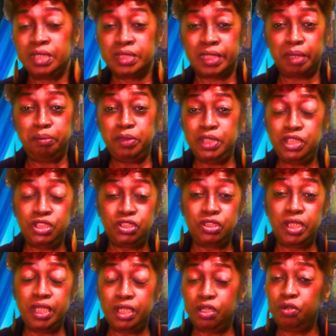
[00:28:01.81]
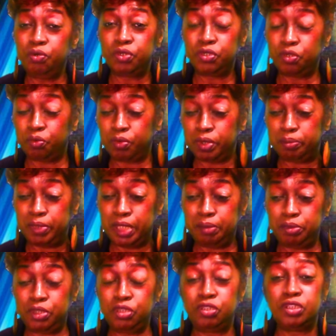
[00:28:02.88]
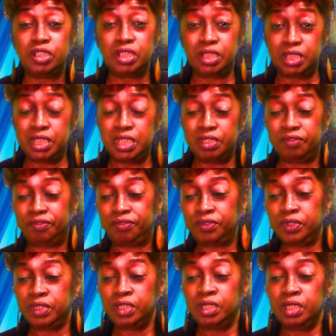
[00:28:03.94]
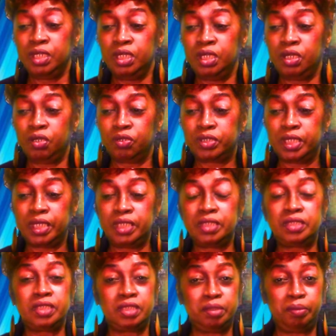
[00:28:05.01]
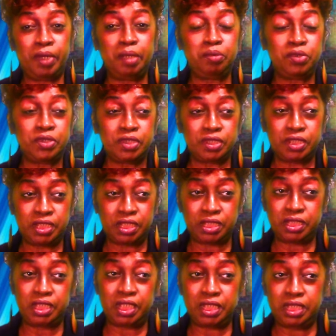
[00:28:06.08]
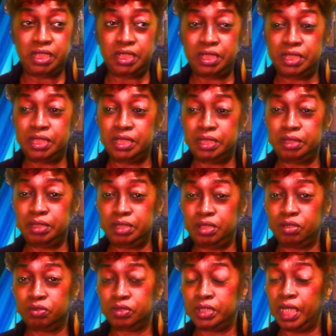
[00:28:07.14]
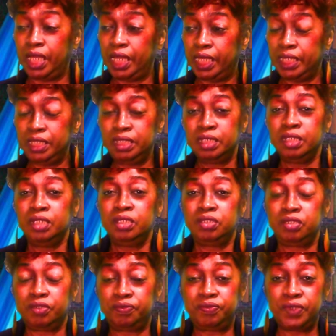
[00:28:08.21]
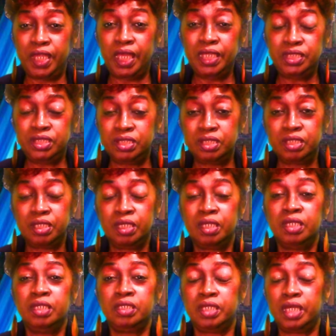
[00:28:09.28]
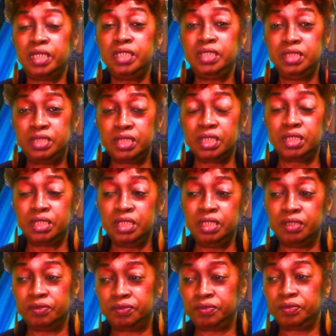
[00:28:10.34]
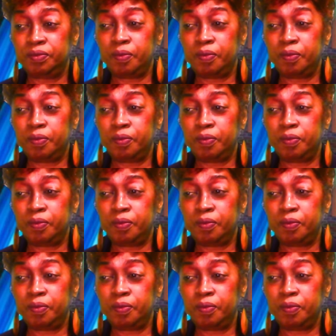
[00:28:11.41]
That means you ain't going nowhere, baby. You're going to live. Okay, and says the Bible says, yet He, you know, die, your flesh, yet He shall live.